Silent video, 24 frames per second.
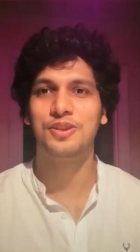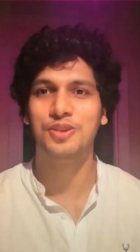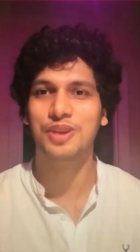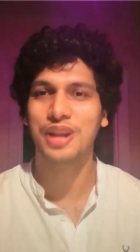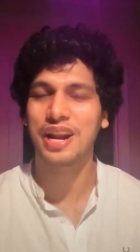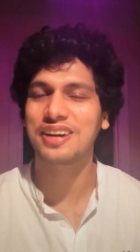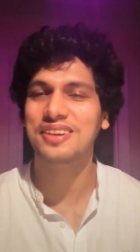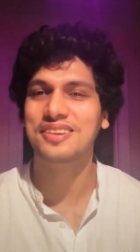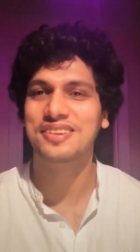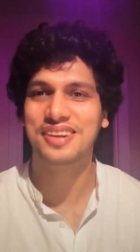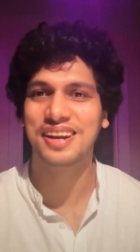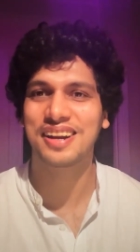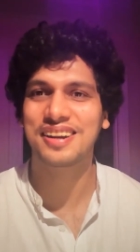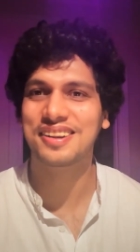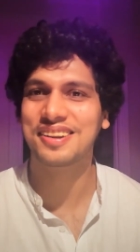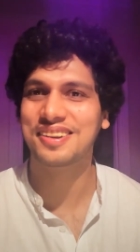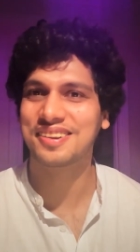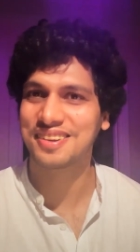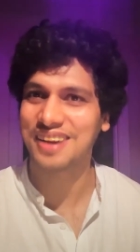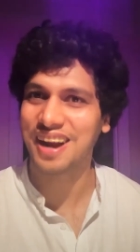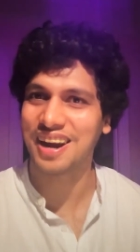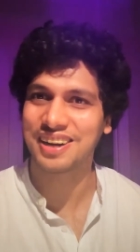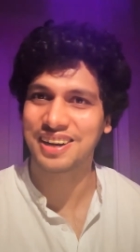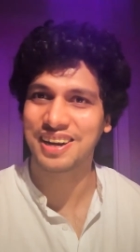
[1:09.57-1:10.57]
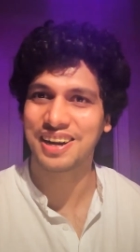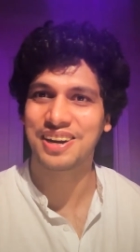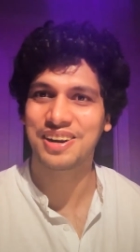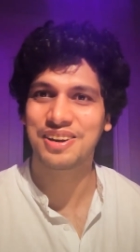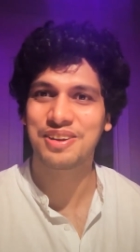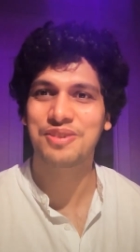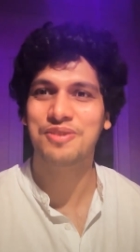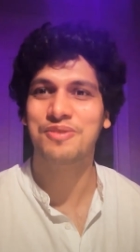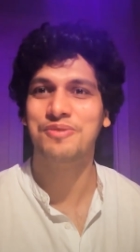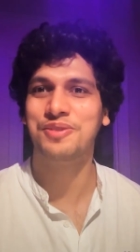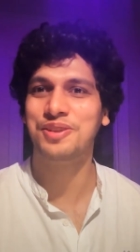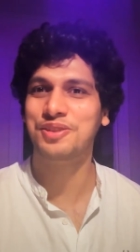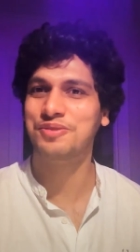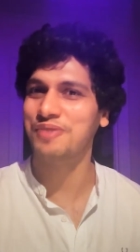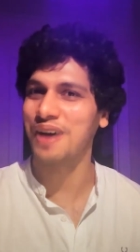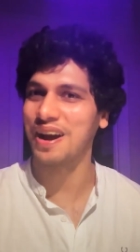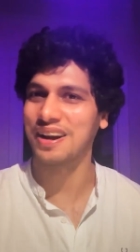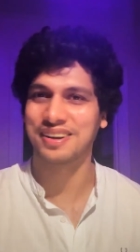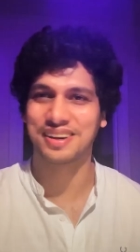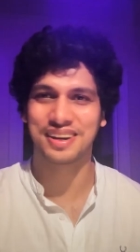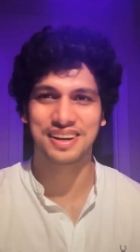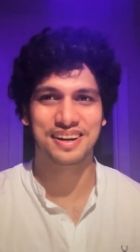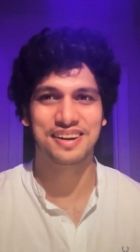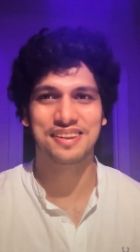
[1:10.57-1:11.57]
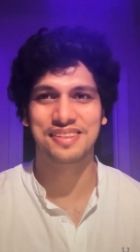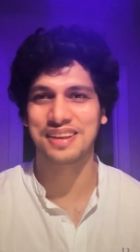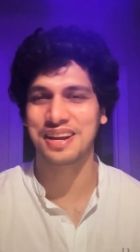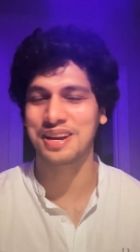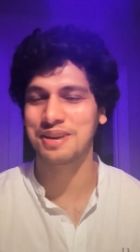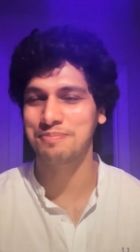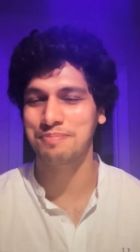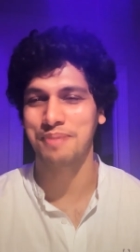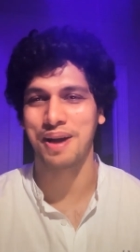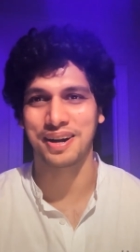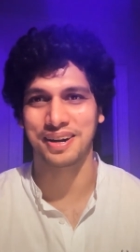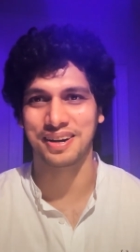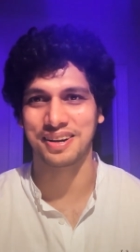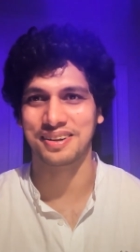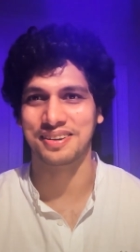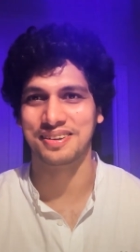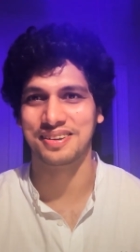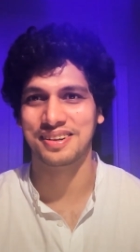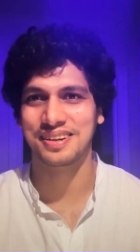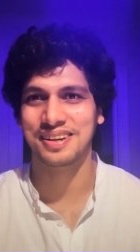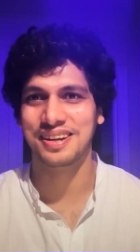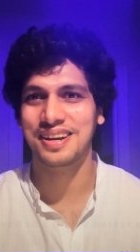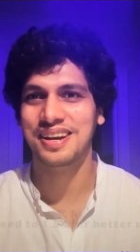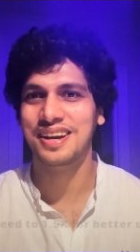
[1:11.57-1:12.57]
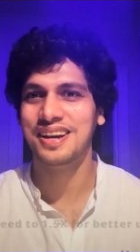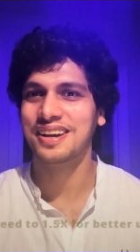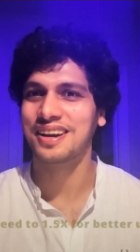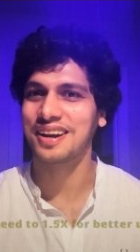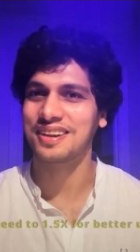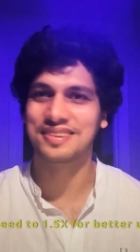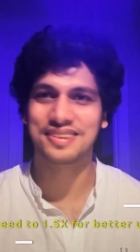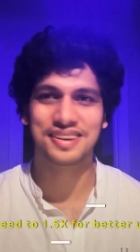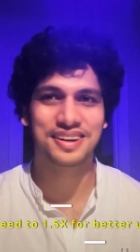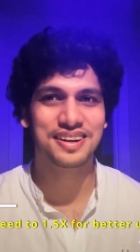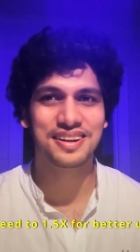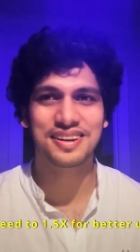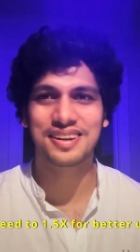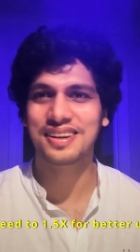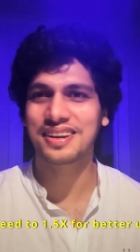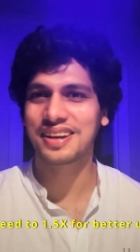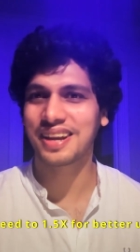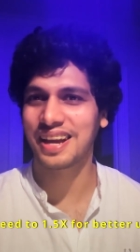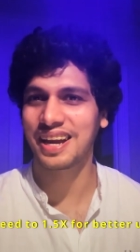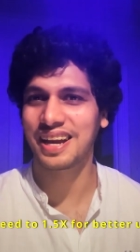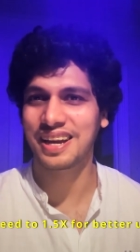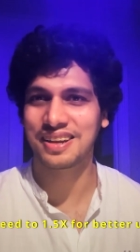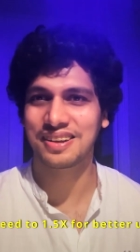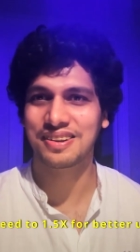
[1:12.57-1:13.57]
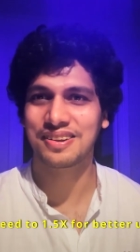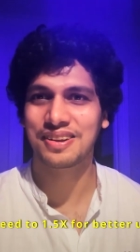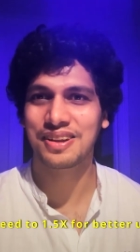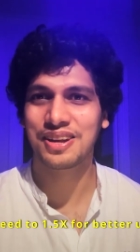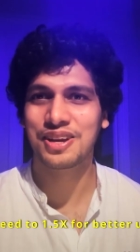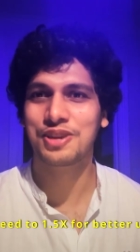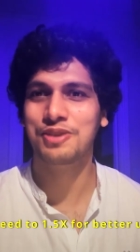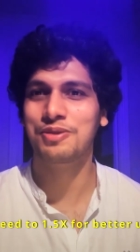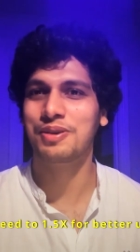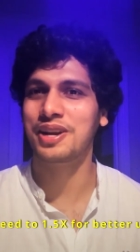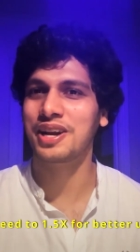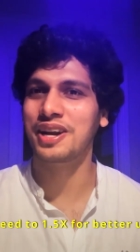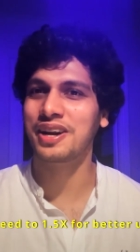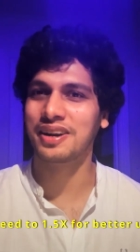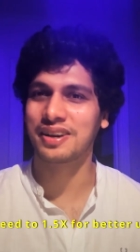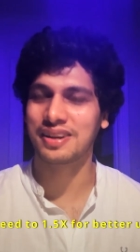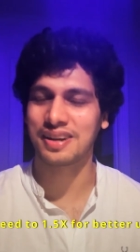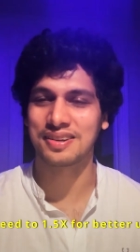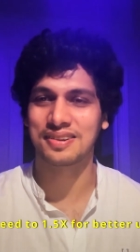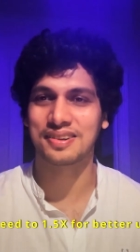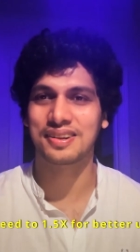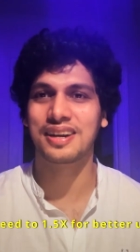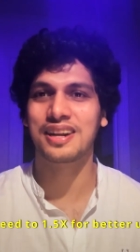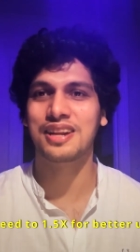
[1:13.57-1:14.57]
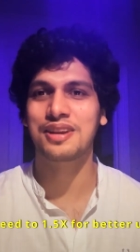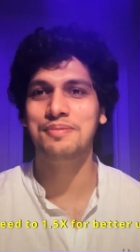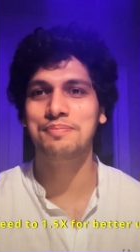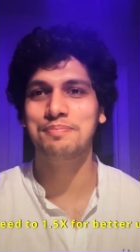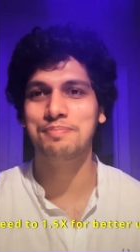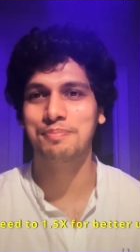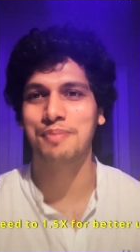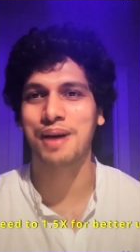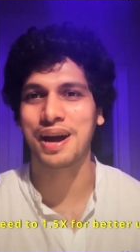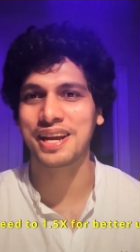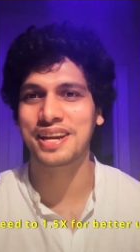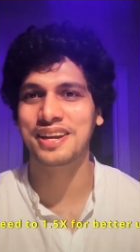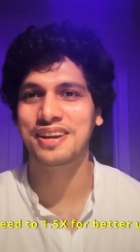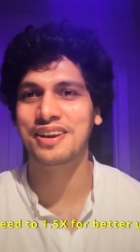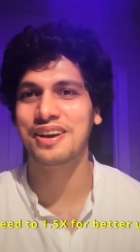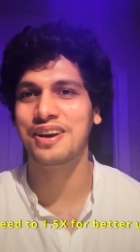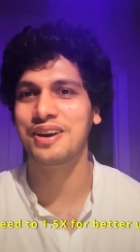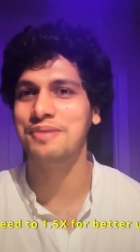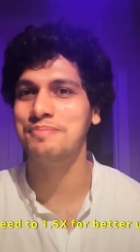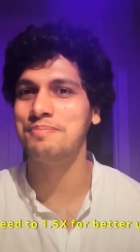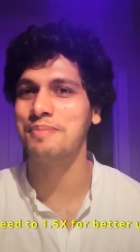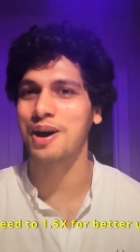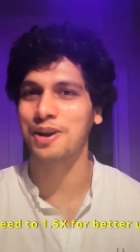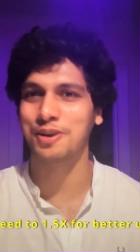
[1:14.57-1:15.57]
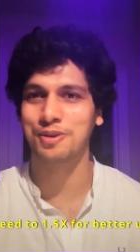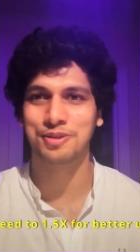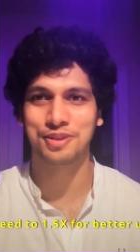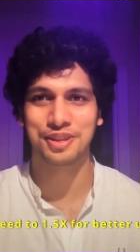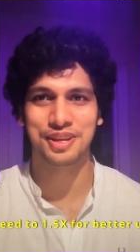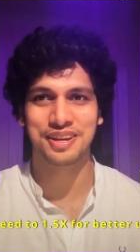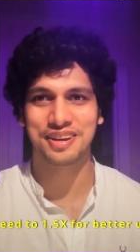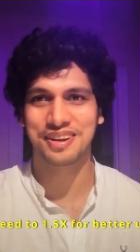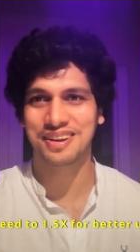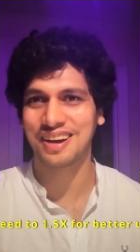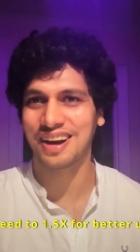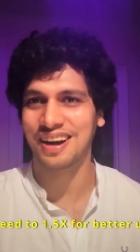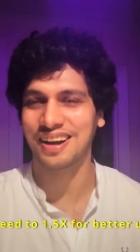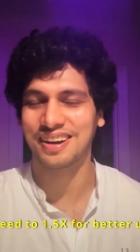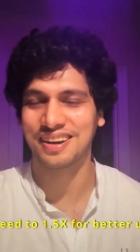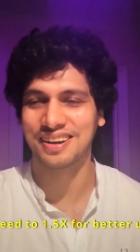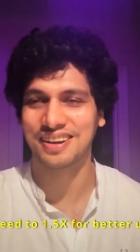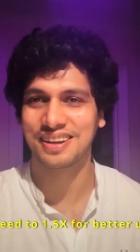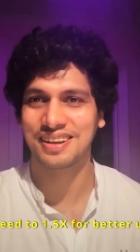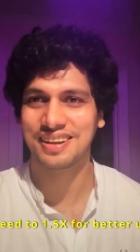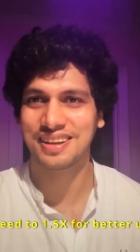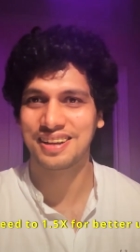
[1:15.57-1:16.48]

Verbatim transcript: let's get started with factory design pattern. Consider a case you are interested in buying a Maruti car.